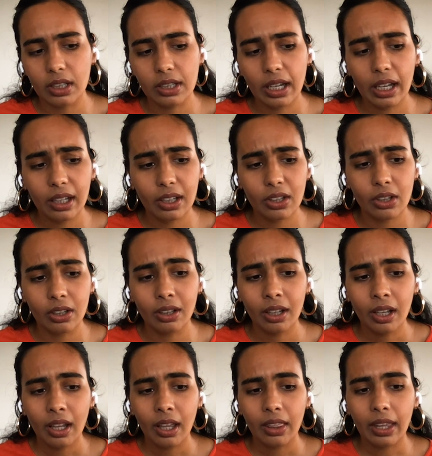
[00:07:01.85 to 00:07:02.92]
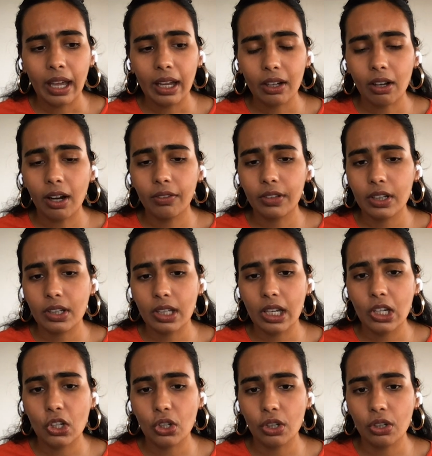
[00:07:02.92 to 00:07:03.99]
in tech. And that
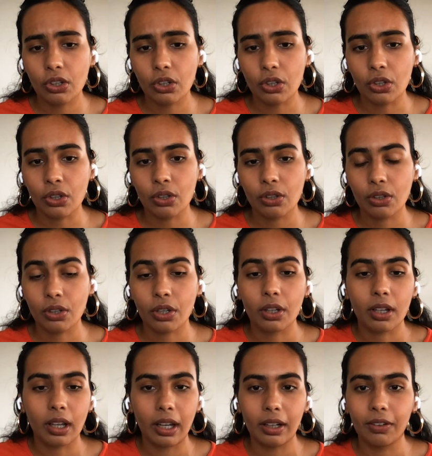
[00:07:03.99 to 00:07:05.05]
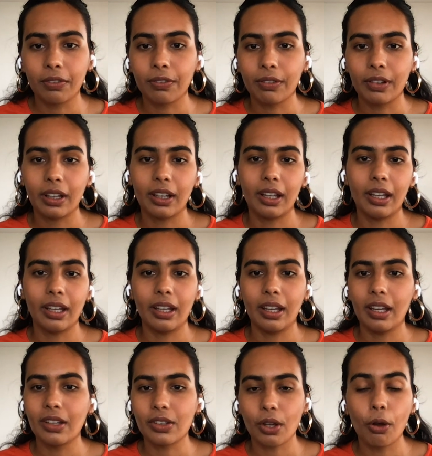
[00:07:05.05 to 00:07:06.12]
conversation just took kind of
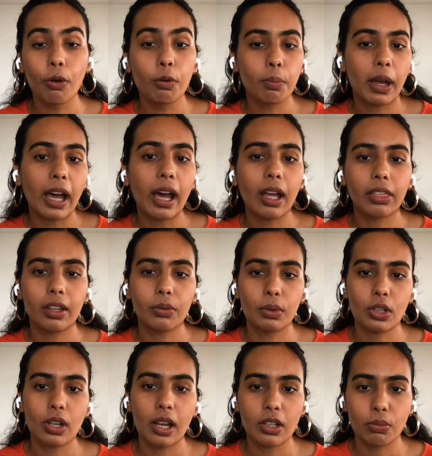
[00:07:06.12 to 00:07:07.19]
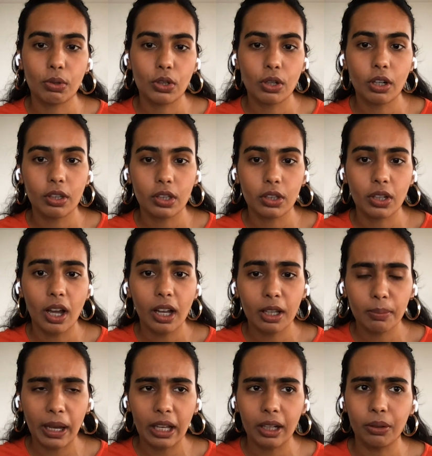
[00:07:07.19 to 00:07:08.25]
its own path as we, as we started to talk
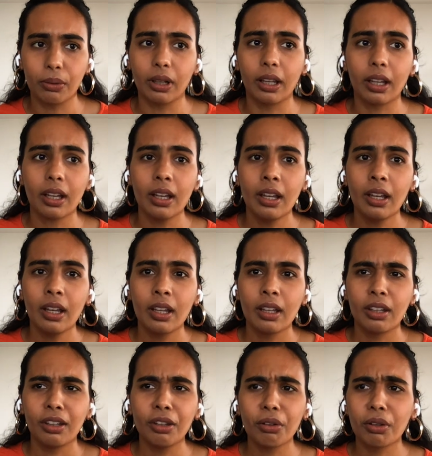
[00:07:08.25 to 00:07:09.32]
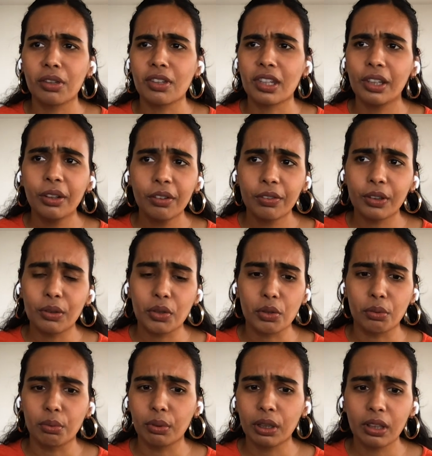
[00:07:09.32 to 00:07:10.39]
about it. And we're like, you know, these interviews are
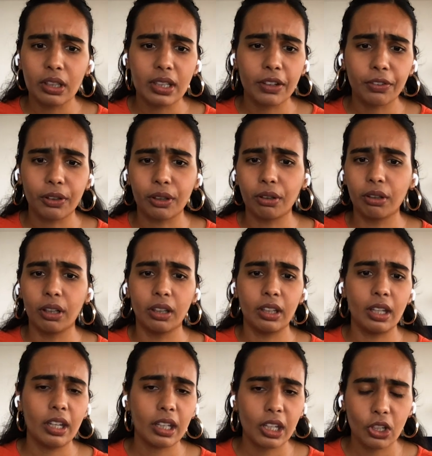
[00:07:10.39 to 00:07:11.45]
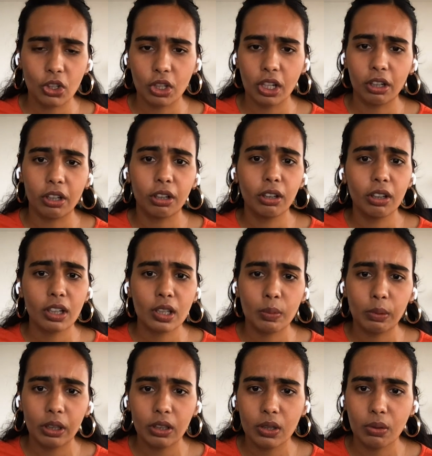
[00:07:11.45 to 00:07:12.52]
really difficult. And Nikke shared her
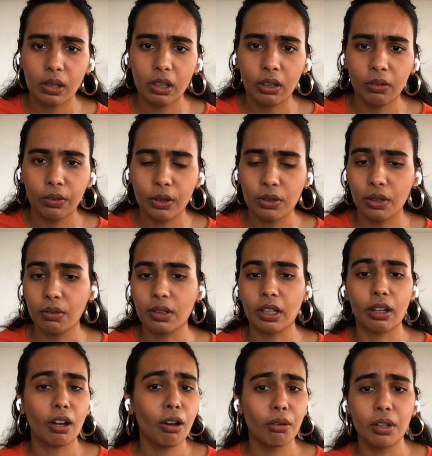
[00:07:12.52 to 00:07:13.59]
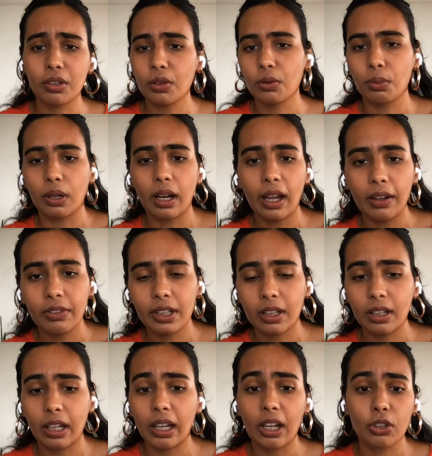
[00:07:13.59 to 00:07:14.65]
experience with interviews and was like, oh, this is what I've done.
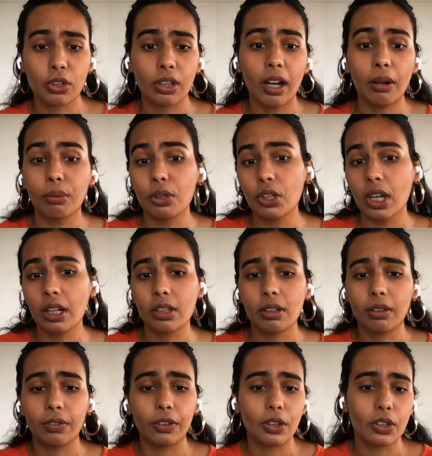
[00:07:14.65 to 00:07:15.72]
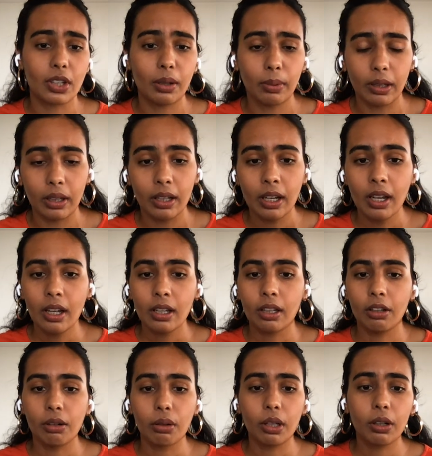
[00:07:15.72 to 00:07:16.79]
I actually got rejected the first time I, you
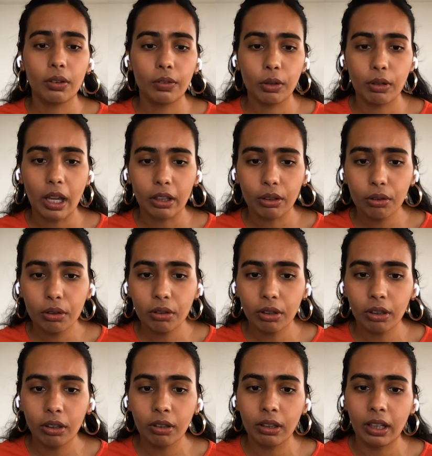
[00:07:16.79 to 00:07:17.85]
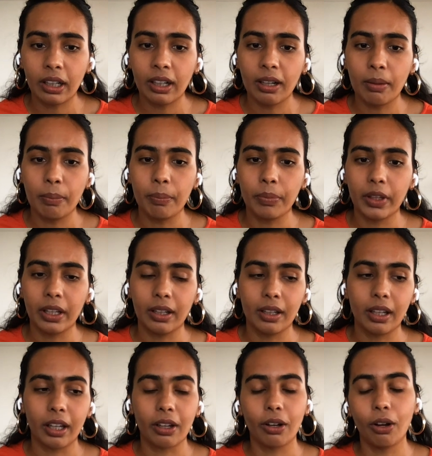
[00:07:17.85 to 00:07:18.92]
know, interviewed at Google. Um, and I
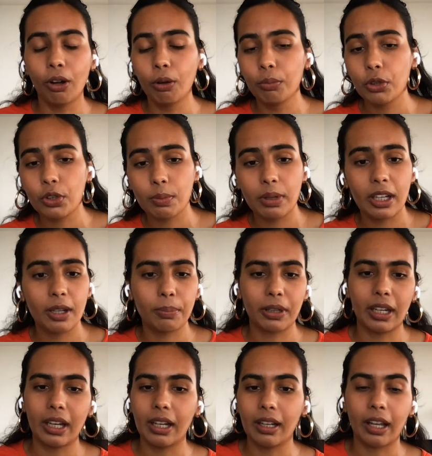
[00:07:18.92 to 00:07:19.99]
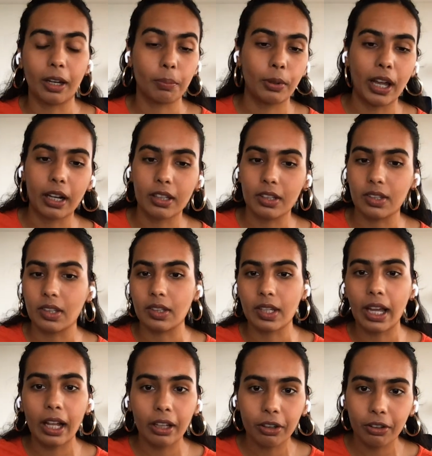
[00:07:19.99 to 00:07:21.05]
like almost made it, but I hadn't like practiced this
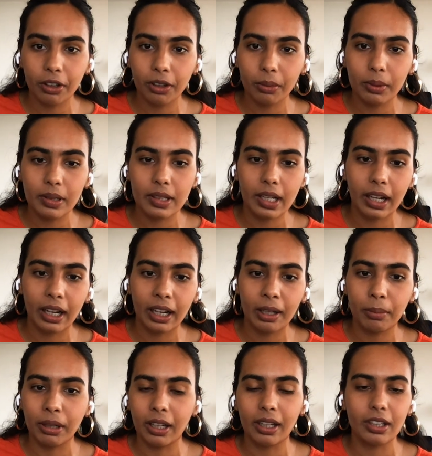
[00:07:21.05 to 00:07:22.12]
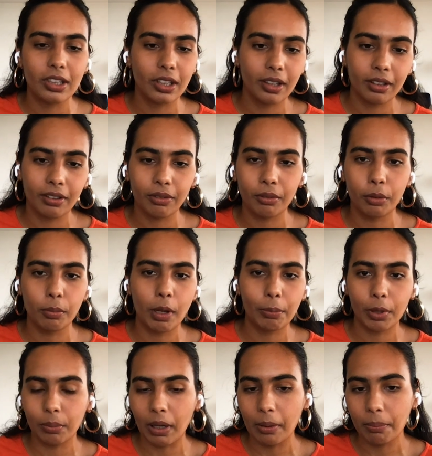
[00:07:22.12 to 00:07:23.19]
algorithm in time and I didn't
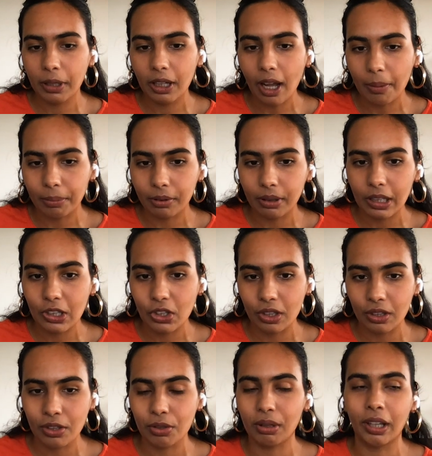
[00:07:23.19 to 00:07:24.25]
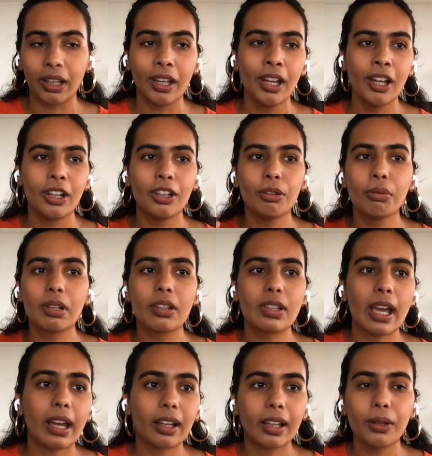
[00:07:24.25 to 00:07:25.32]
remember my bit operation. So I like knew
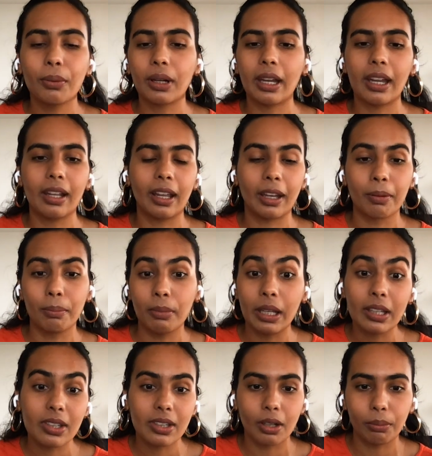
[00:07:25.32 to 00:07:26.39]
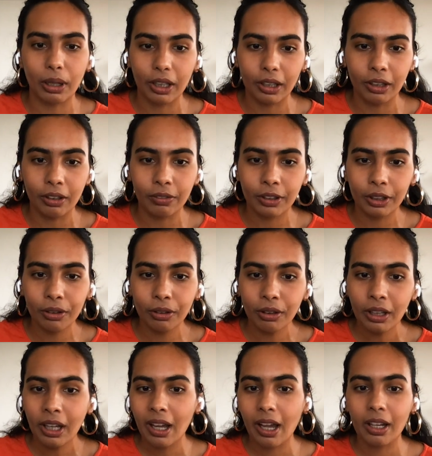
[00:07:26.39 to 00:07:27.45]
exactly what I had like missed on my interview.
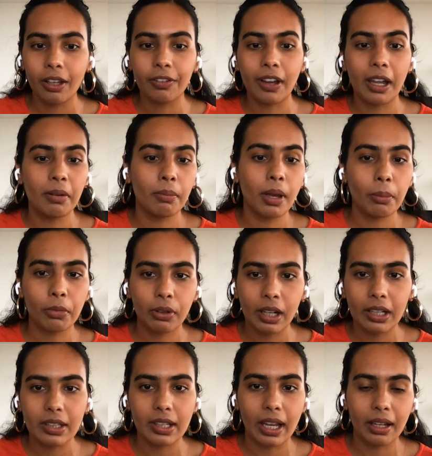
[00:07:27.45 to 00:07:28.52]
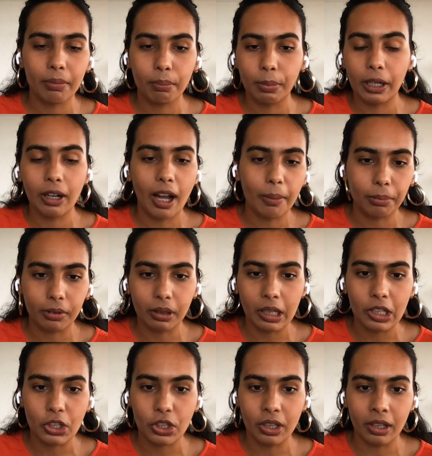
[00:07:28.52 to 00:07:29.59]
And if I had memorized that bit
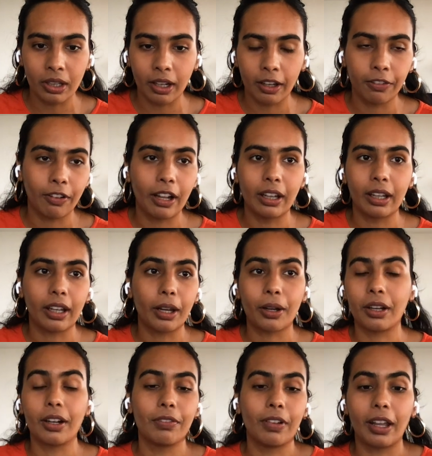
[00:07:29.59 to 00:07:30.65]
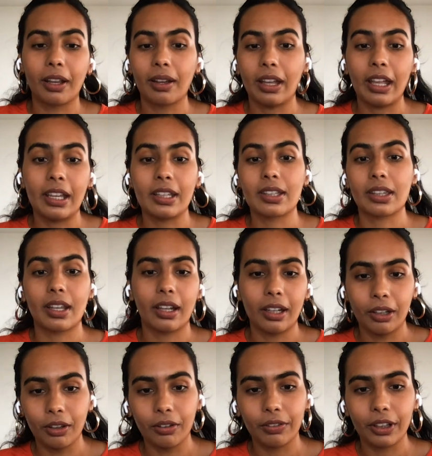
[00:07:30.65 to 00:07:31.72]
operation, I felt like I could have like aced that
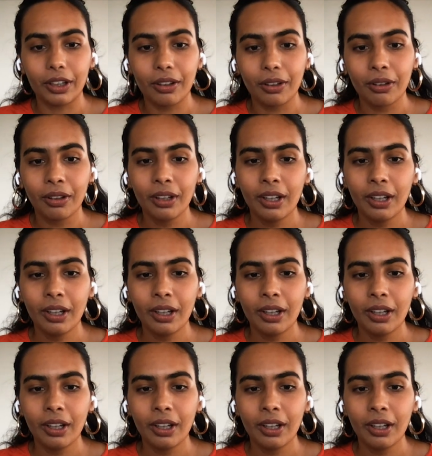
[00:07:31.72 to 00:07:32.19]
interview.